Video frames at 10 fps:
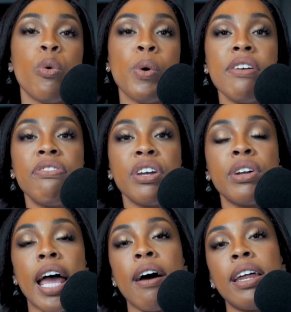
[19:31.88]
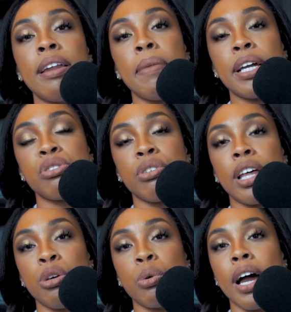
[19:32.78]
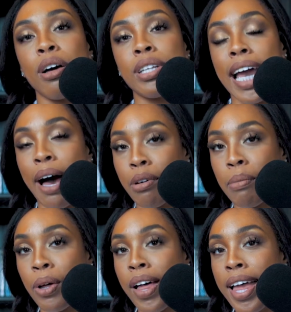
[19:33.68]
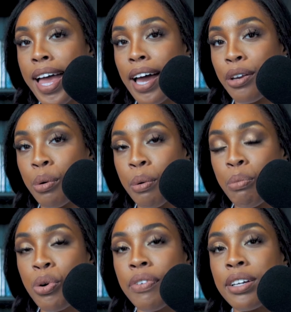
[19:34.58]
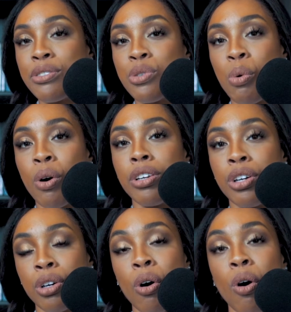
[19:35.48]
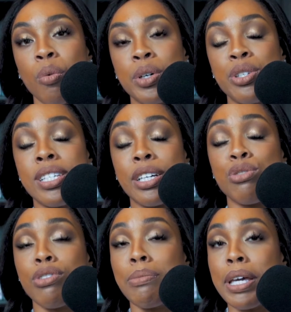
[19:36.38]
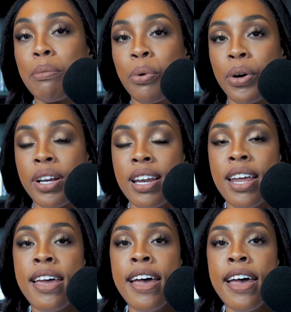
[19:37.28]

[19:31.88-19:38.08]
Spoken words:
we figure it out and make sure that you are held accountable and you are moving toward your goal, which is extremely important.